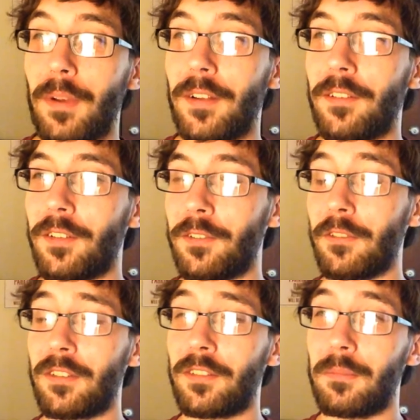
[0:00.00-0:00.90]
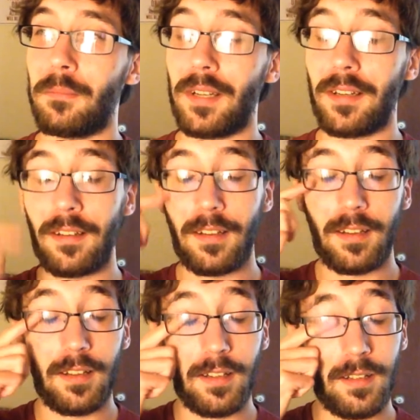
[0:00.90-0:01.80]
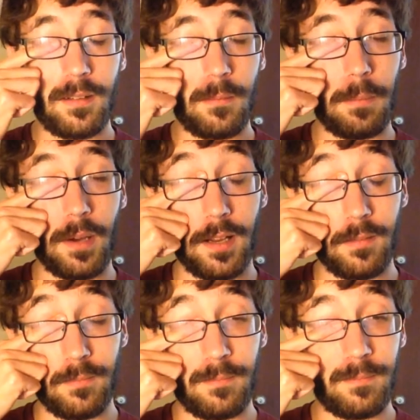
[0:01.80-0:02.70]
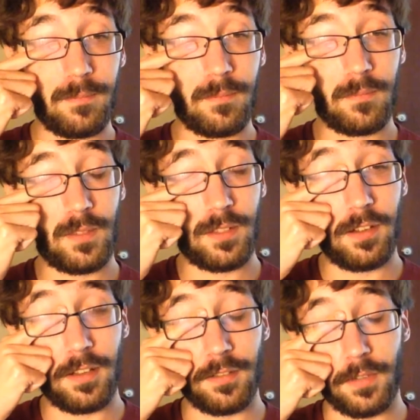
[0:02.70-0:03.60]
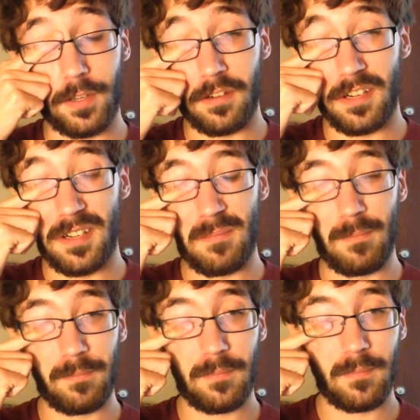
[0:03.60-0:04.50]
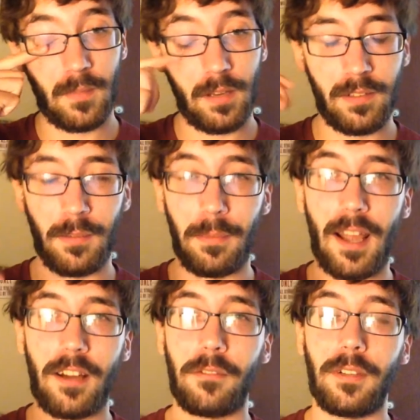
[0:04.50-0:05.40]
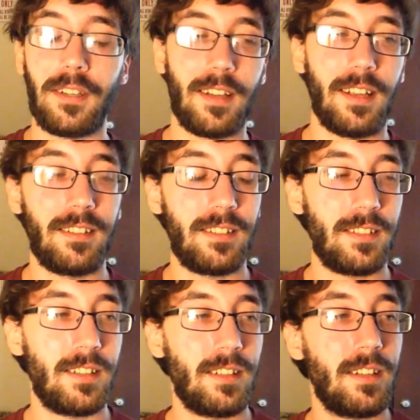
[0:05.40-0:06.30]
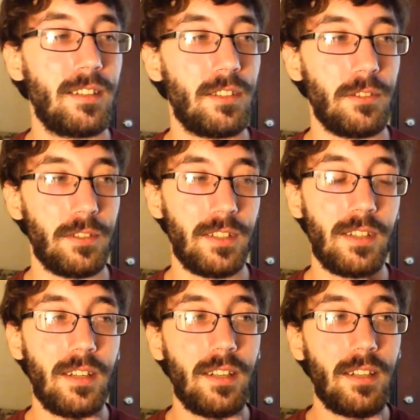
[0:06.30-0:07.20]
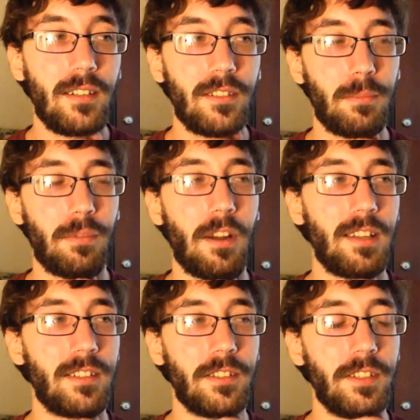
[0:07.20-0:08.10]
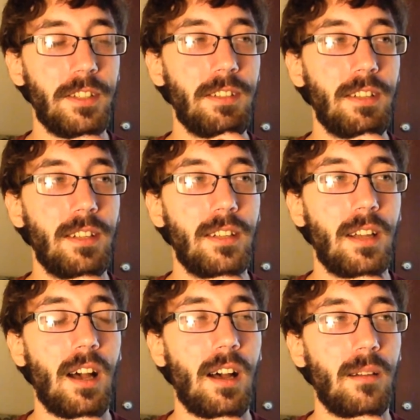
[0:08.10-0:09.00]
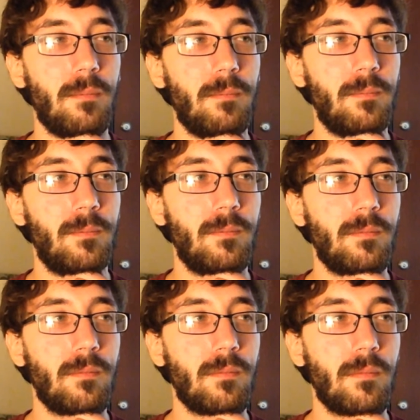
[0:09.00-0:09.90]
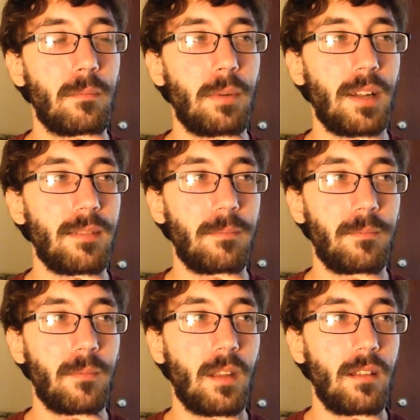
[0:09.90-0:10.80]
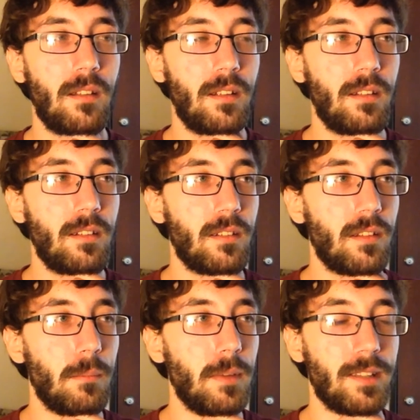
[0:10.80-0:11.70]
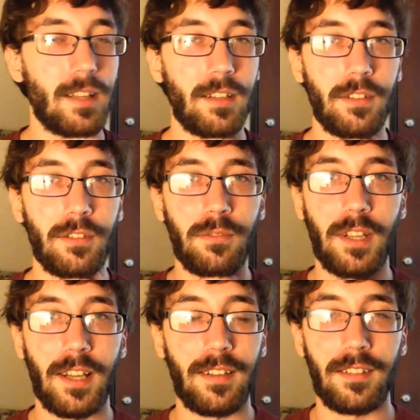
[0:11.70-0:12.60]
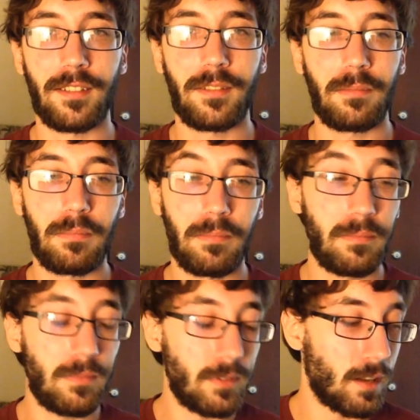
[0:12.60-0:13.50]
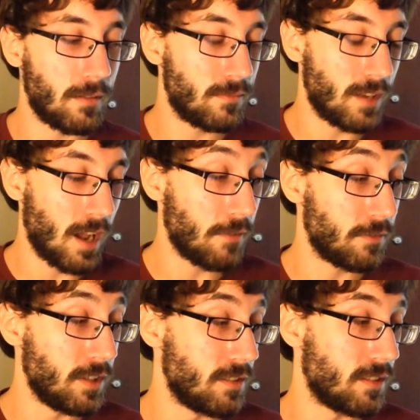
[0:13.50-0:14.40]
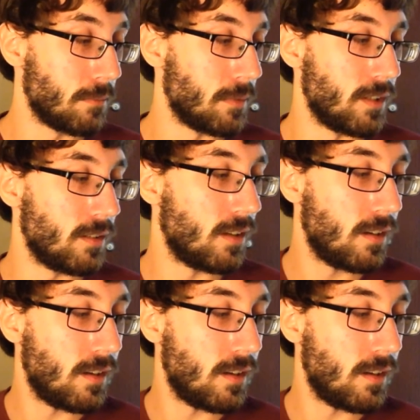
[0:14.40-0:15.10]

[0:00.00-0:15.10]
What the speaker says: better than grizzly mint, but still has a very tobacco-y taste to it, surprisingly. But the mint that you do get is a half decent mint.